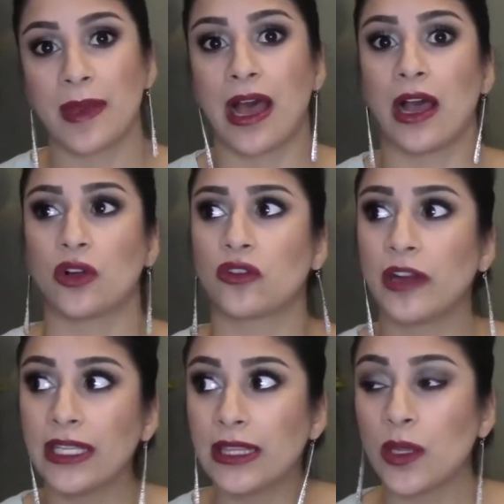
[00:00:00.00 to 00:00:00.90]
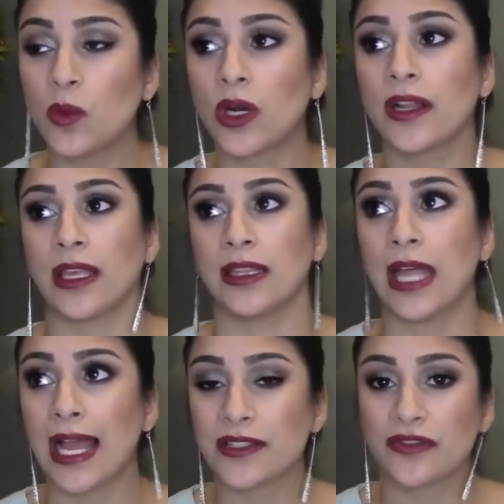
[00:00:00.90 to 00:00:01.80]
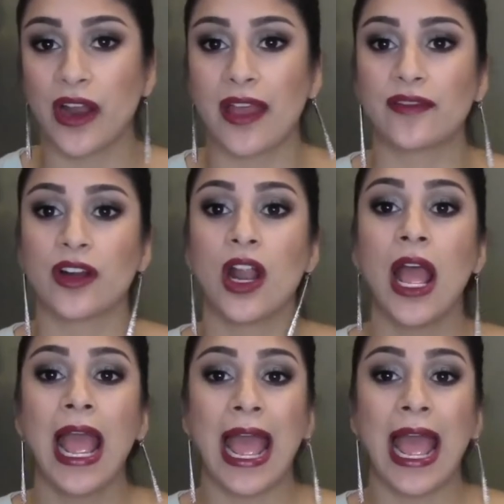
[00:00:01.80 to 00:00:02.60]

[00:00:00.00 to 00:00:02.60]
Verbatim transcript: about how great they were, they last forever,